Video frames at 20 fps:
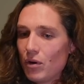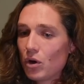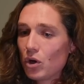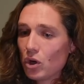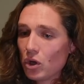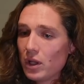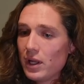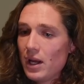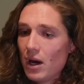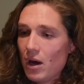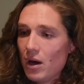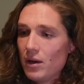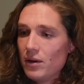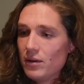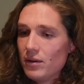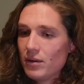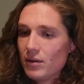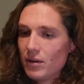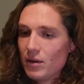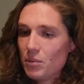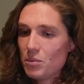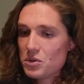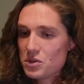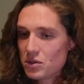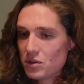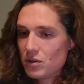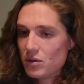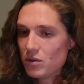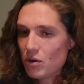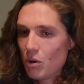early on, it
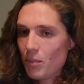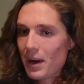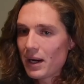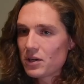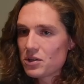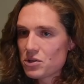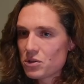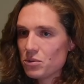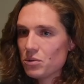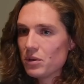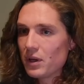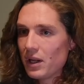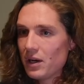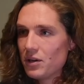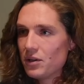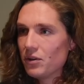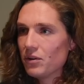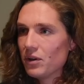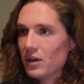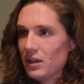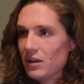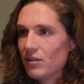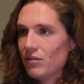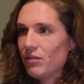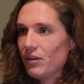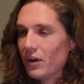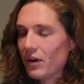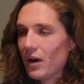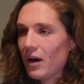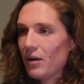was go back to school, get a degree and then
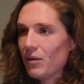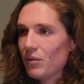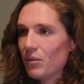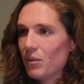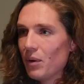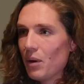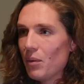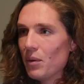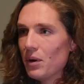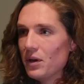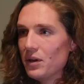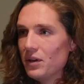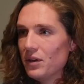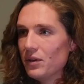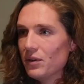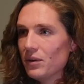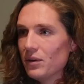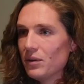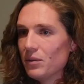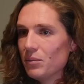figure out what I want to do.